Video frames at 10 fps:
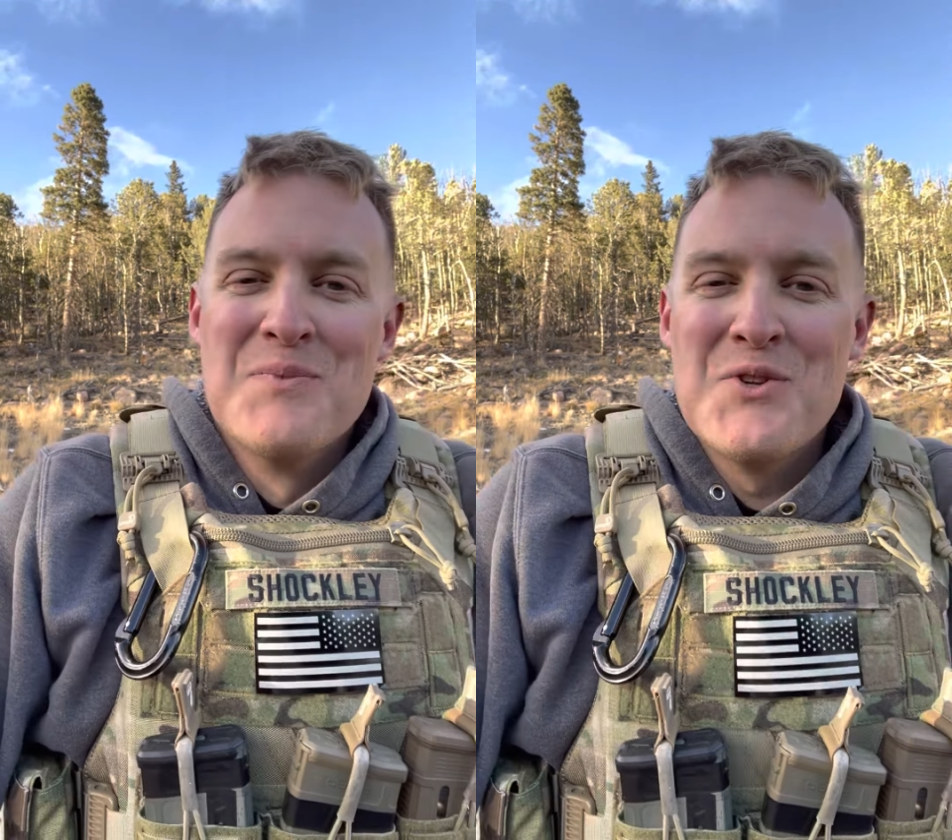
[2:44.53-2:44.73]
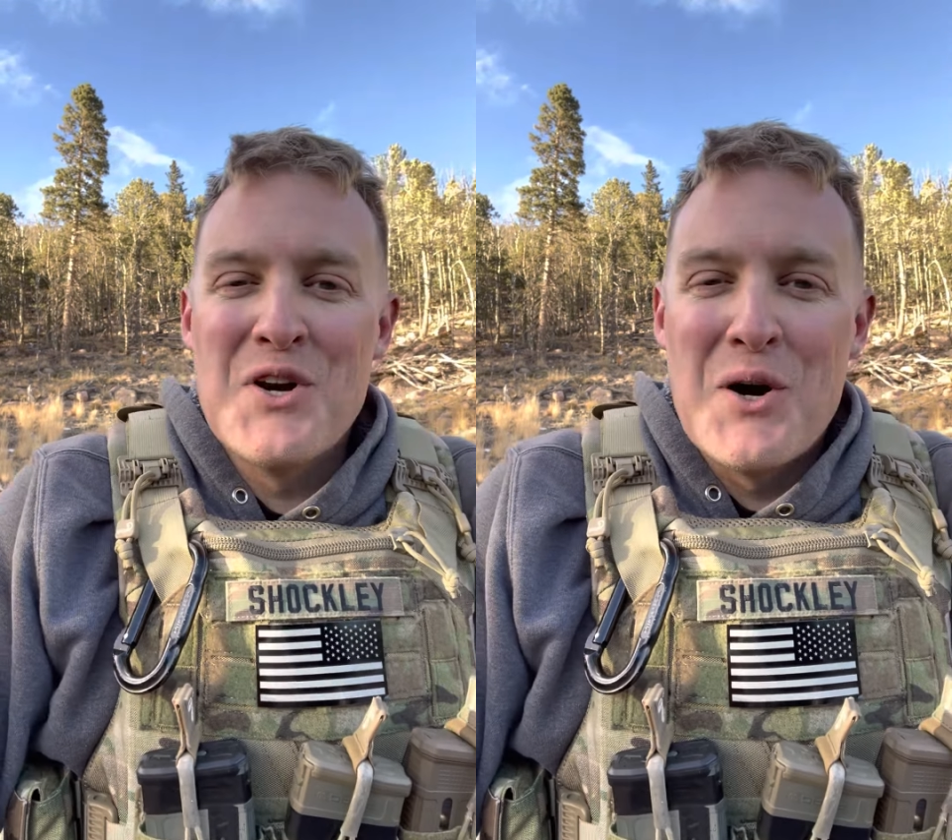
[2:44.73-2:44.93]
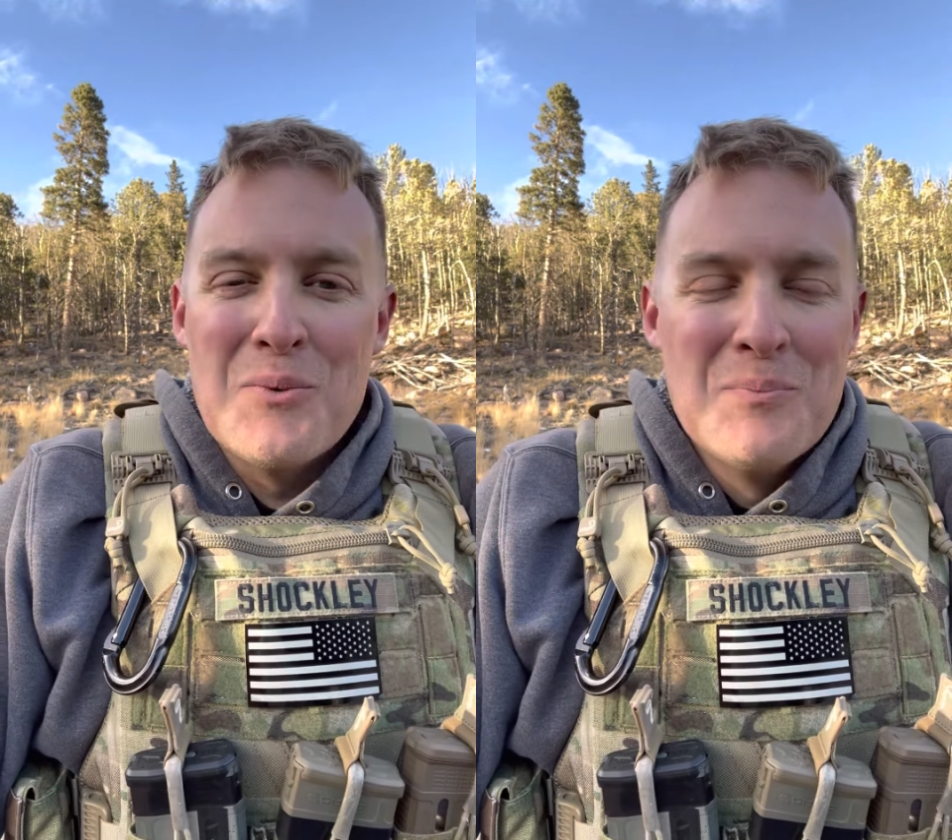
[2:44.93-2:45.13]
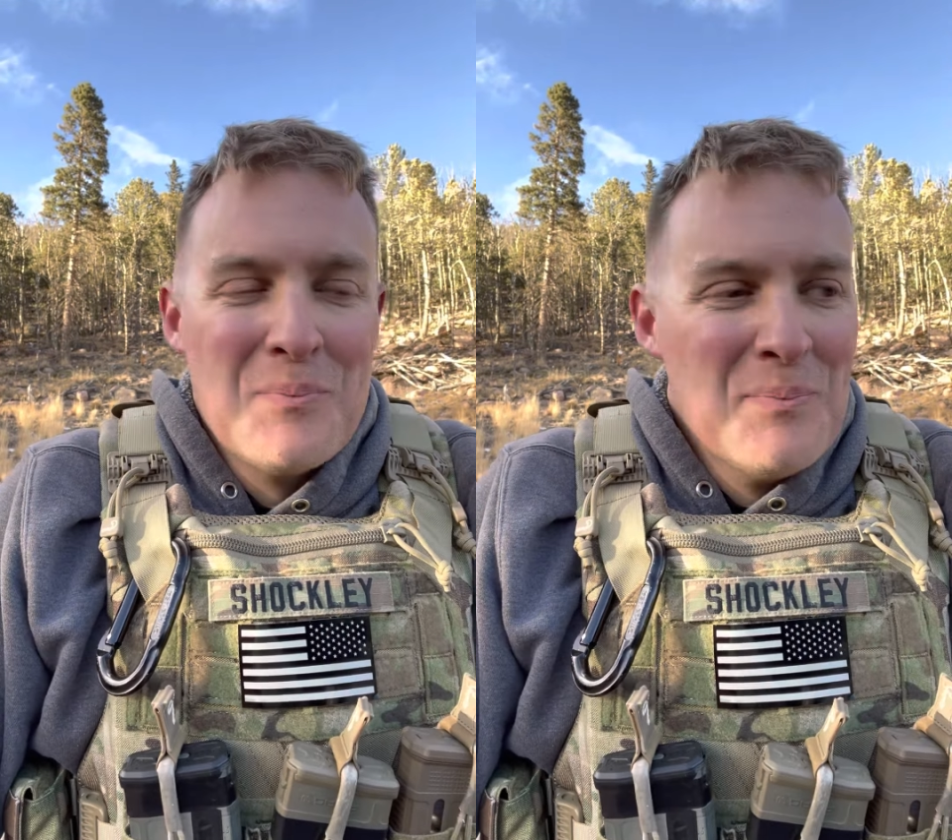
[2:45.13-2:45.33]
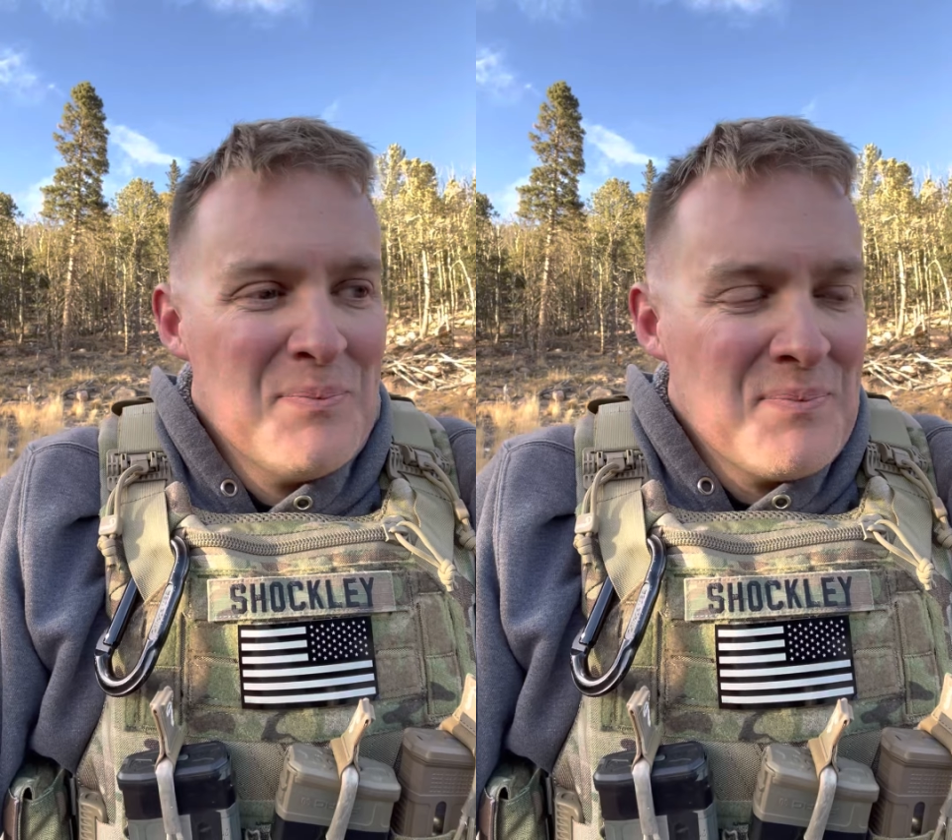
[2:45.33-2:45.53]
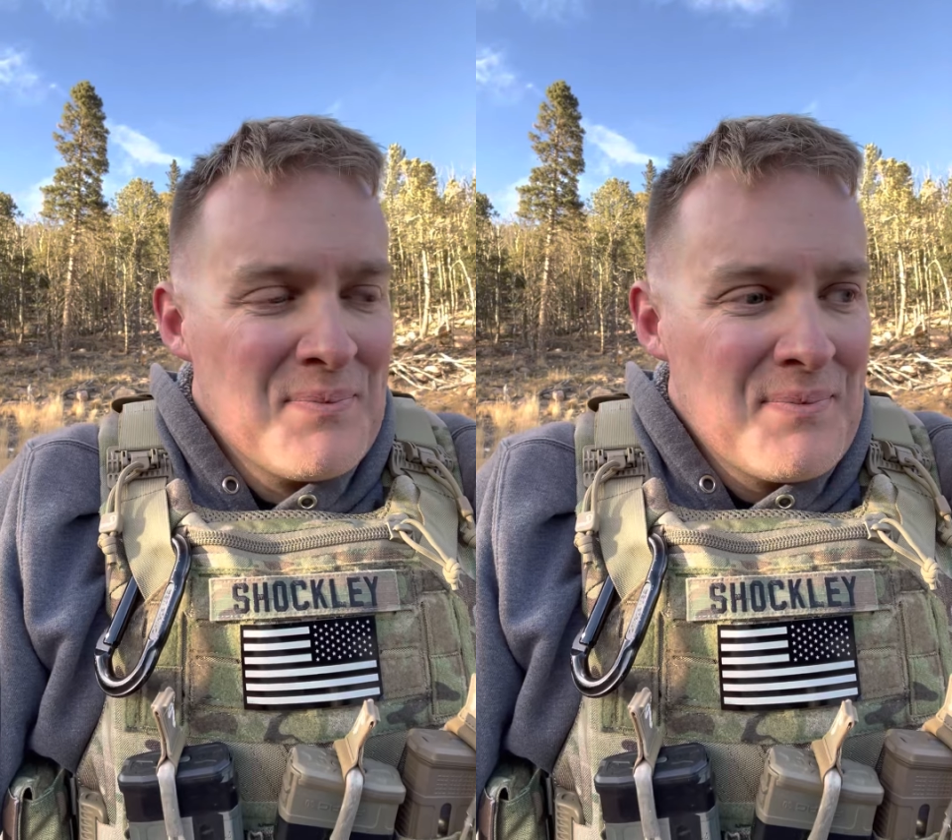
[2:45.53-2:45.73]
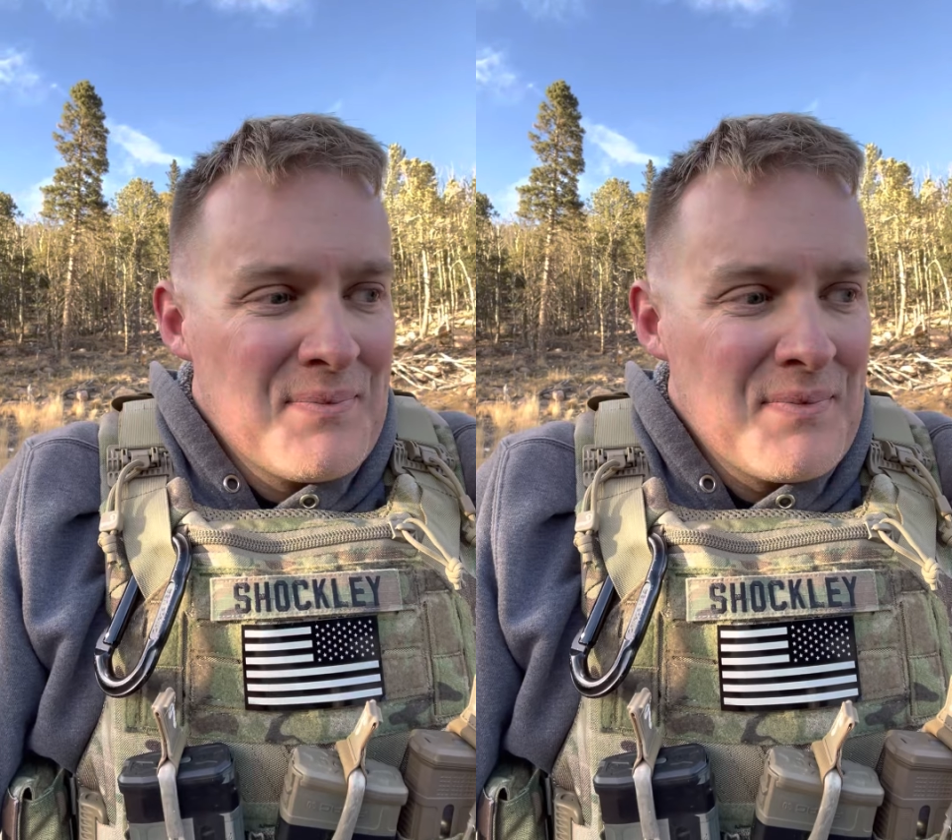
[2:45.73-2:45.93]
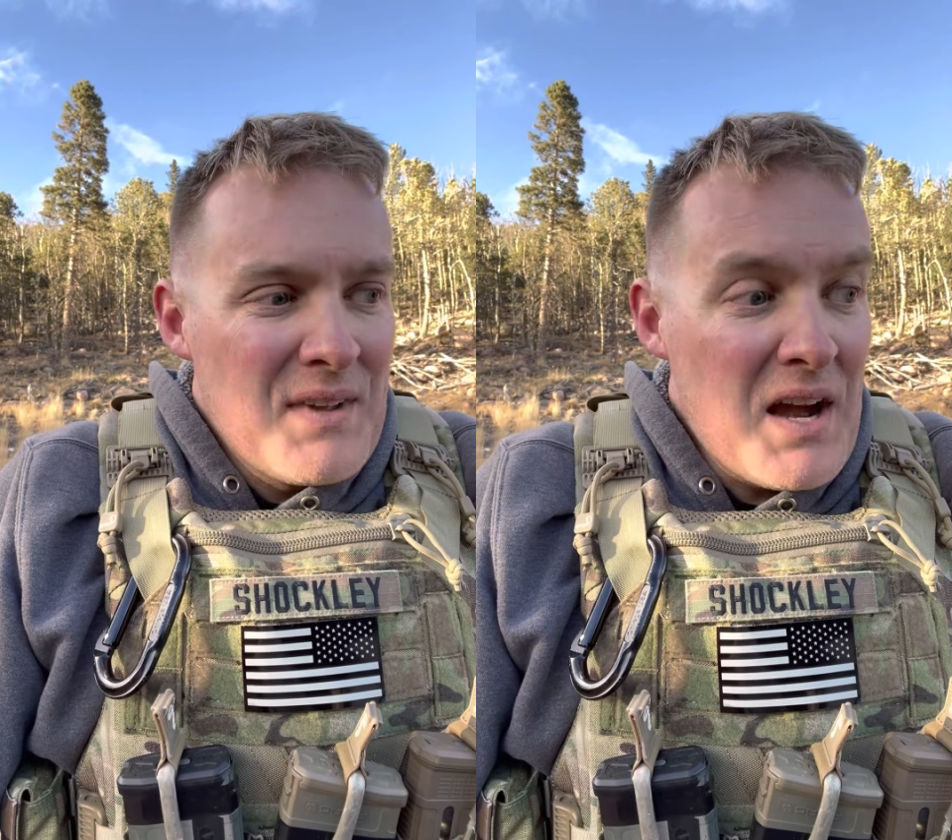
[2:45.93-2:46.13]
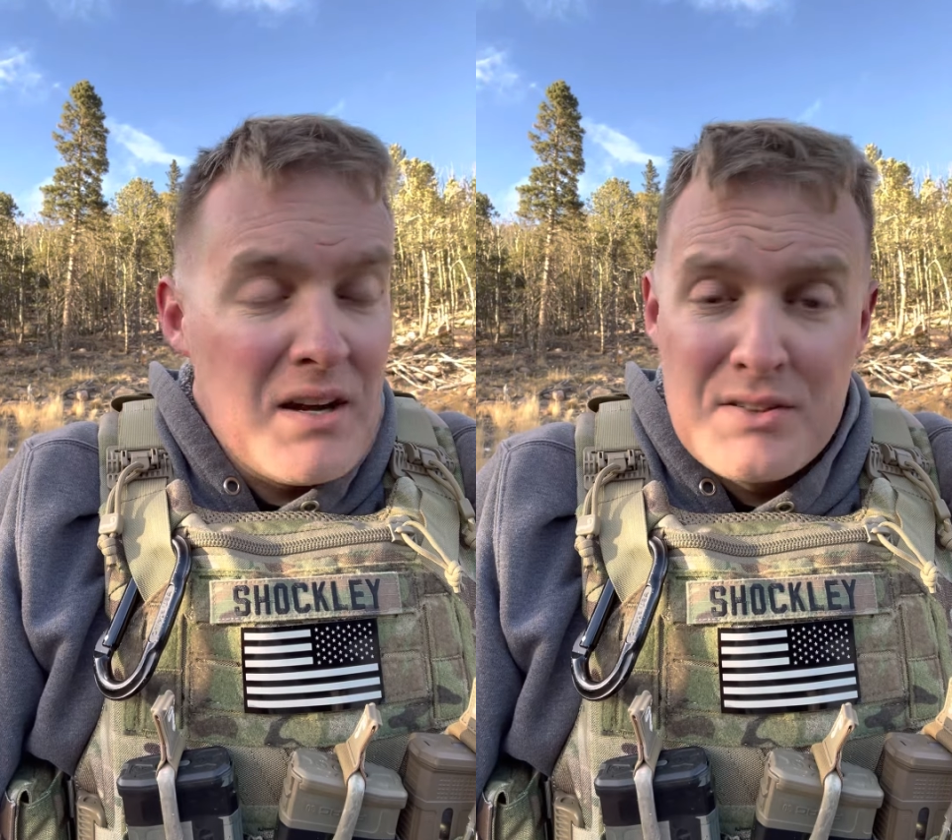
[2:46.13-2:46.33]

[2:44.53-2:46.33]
so yeah,